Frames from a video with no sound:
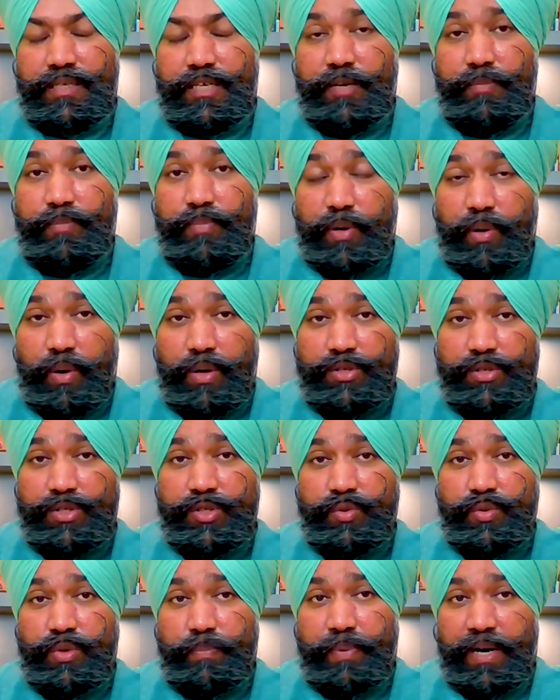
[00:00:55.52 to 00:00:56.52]
He belongs
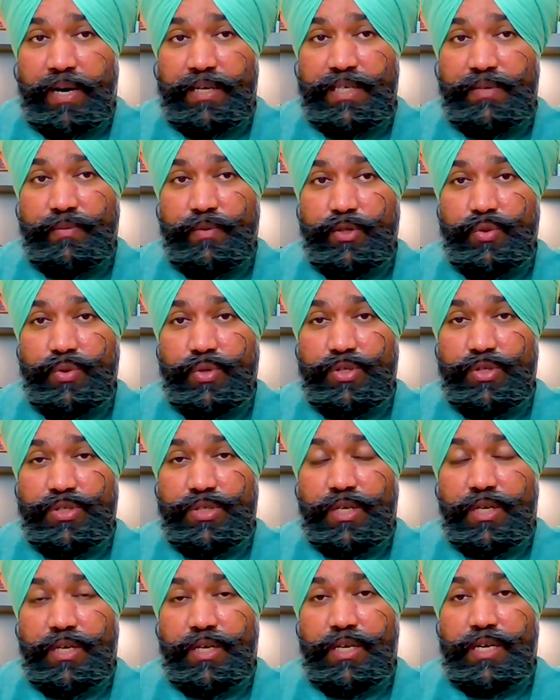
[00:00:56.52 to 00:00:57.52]
to a party which
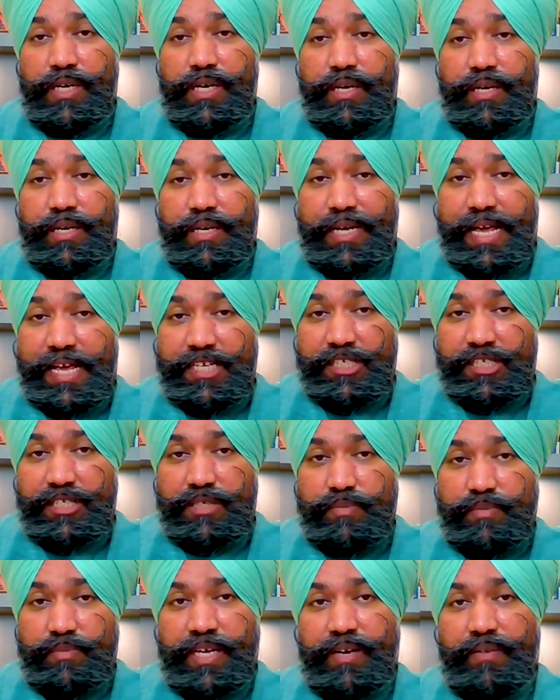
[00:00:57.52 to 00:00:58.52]
was
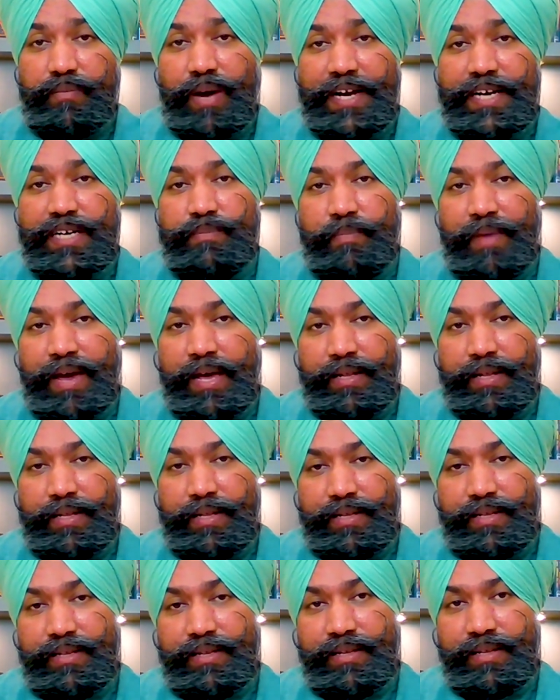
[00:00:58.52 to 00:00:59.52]
raised by a white
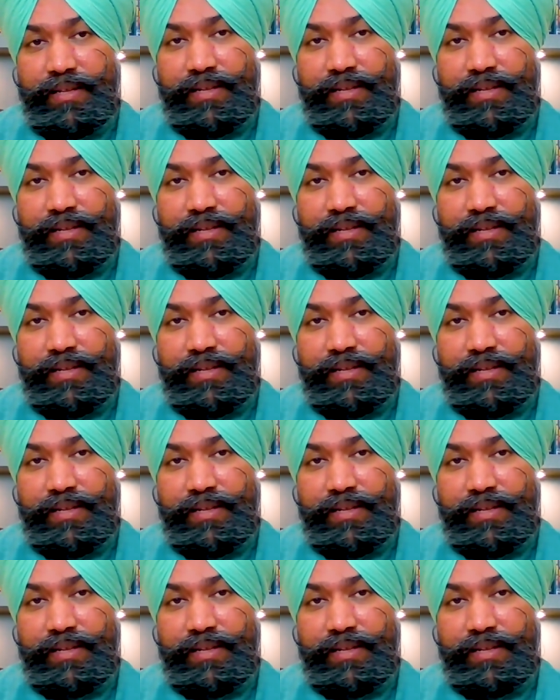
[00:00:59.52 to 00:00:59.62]
man.